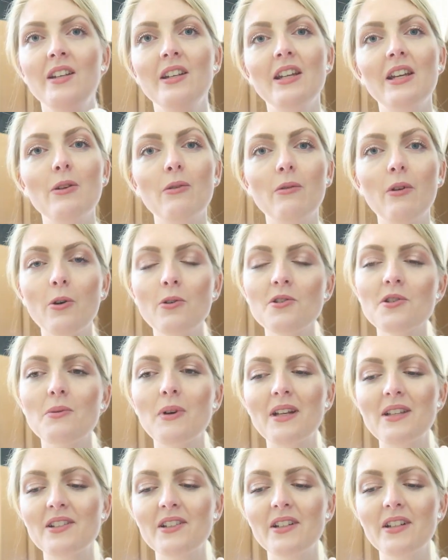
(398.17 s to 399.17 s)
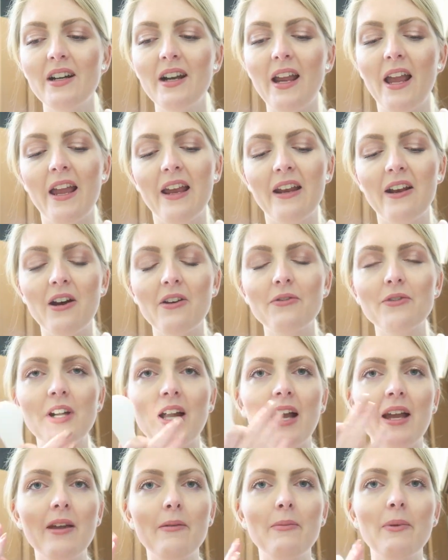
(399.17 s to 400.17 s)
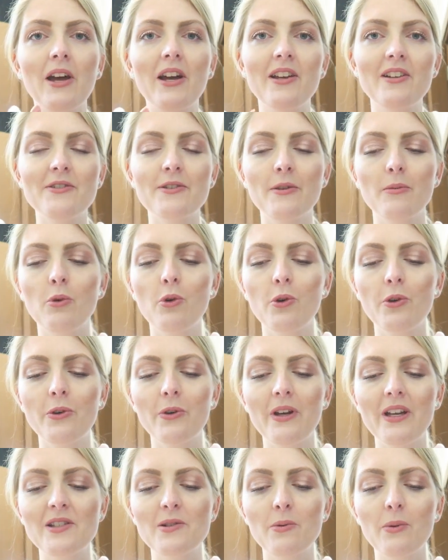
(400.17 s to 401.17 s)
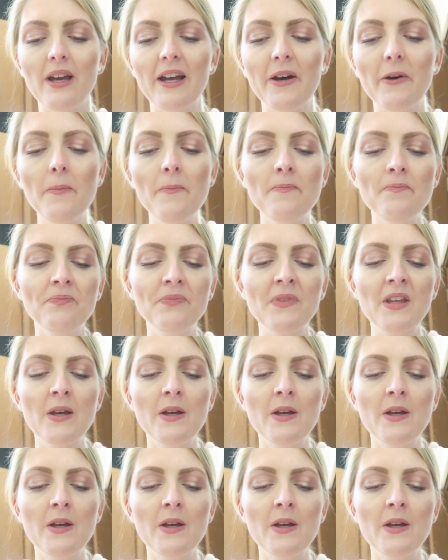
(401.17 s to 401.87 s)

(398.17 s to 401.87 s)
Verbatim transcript: the rose water and after I apply some oil as well.